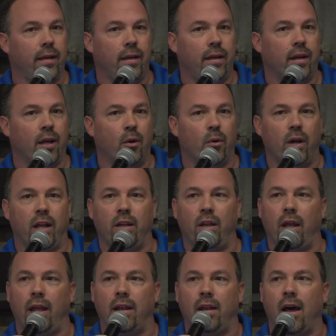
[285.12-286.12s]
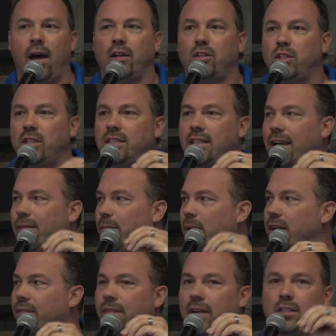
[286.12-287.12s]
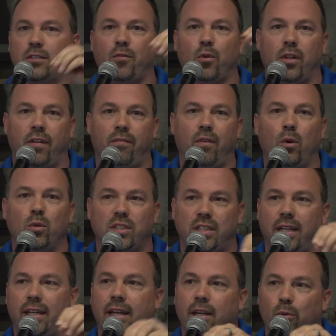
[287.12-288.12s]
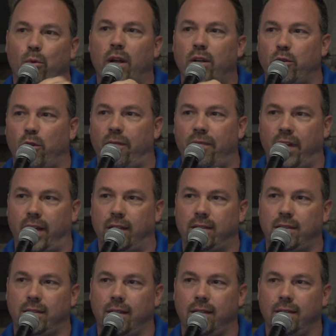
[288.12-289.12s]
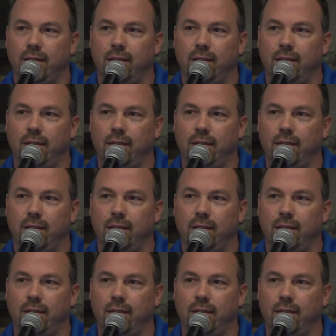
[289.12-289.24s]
you know, and not just have benefits for the folks that get retrofits,